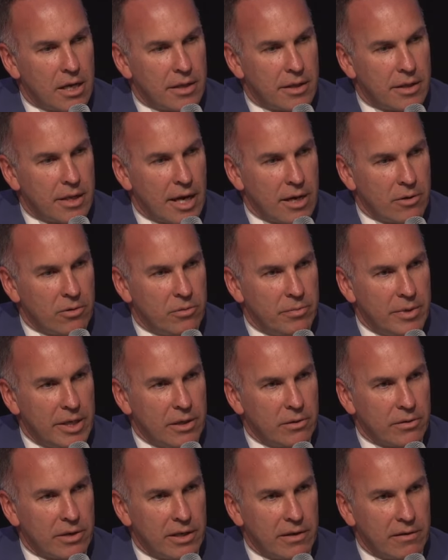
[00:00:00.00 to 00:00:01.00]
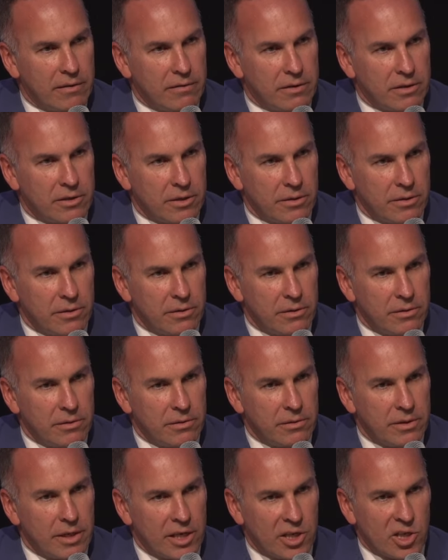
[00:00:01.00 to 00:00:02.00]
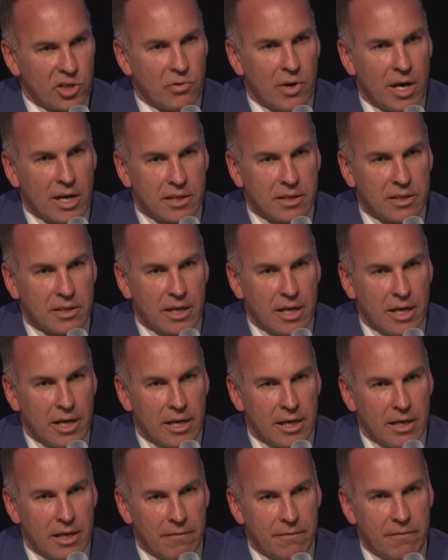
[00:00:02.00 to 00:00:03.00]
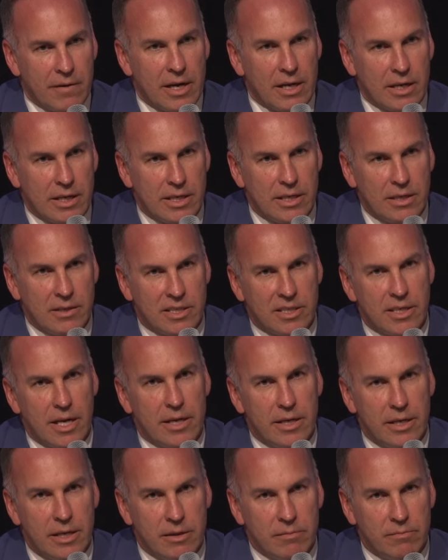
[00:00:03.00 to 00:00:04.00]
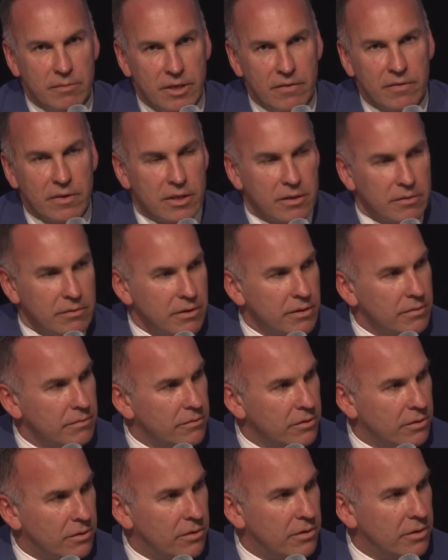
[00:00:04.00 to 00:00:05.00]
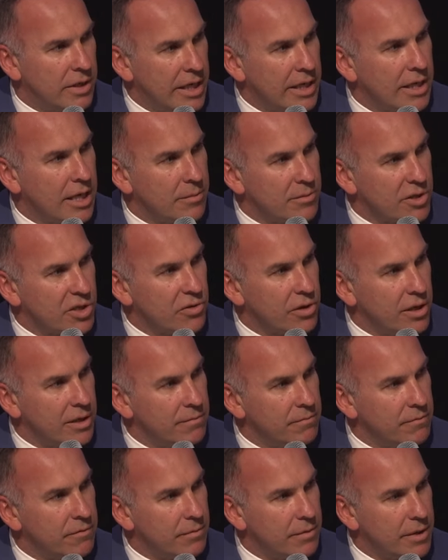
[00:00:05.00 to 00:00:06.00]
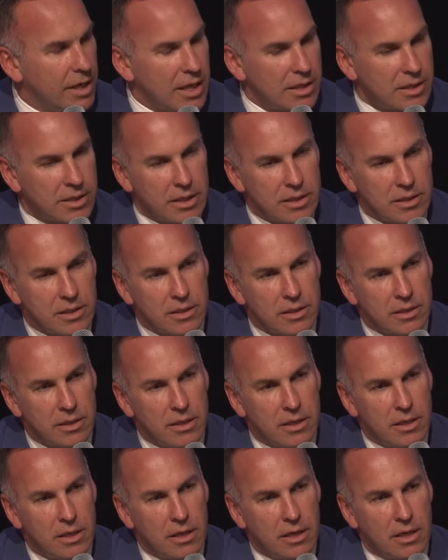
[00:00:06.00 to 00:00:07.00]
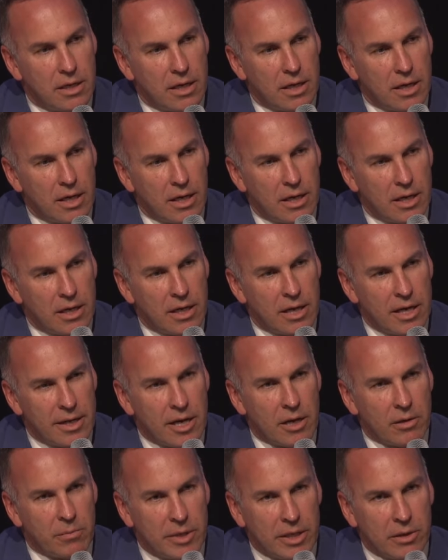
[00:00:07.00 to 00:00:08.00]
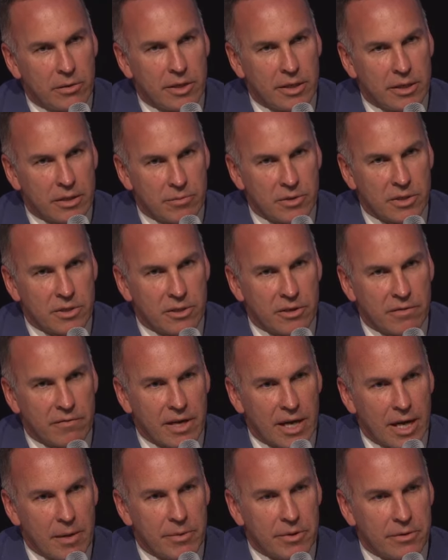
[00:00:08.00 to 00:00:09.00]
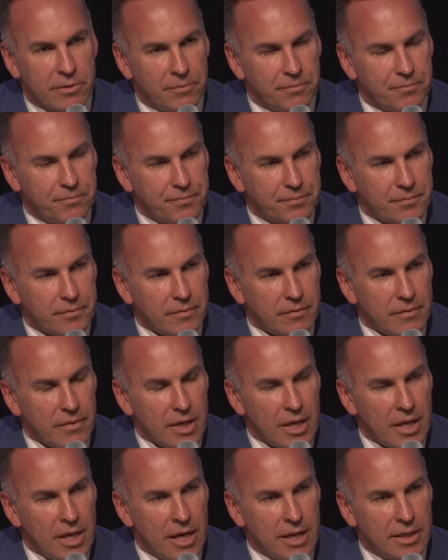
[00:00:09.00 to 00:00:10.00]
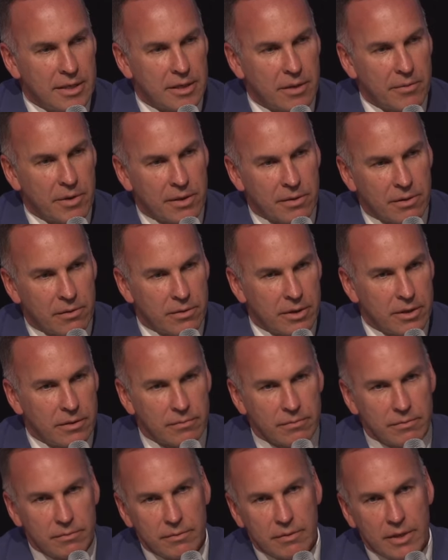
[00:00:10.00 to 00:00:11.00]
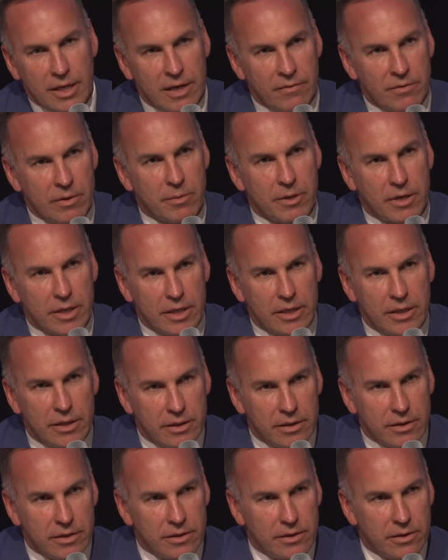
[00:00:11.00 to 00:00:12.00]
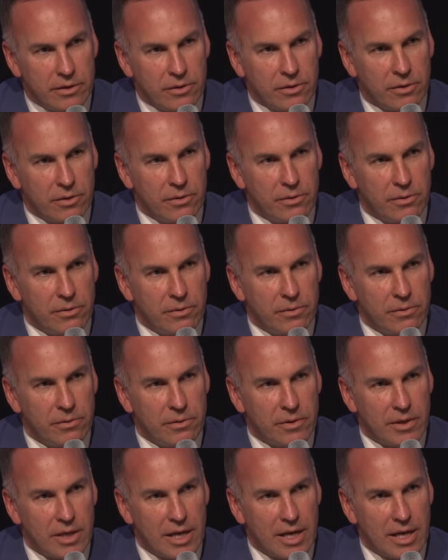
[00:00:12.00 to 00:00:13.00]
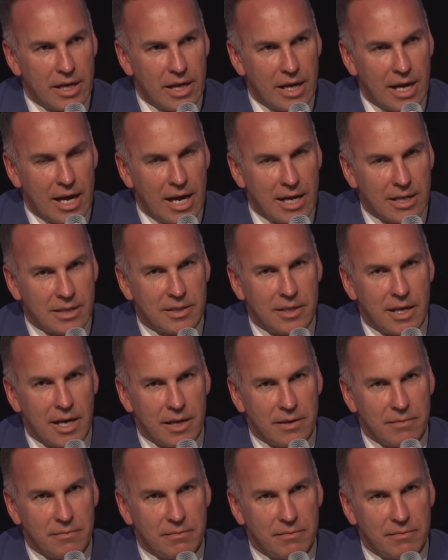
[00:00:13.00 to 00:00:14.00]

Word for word: They will be looking to extract a fairly steady dividend or income stream from the assets, and they'll be looking to preserve capital. And so we thought, well, everybody who has that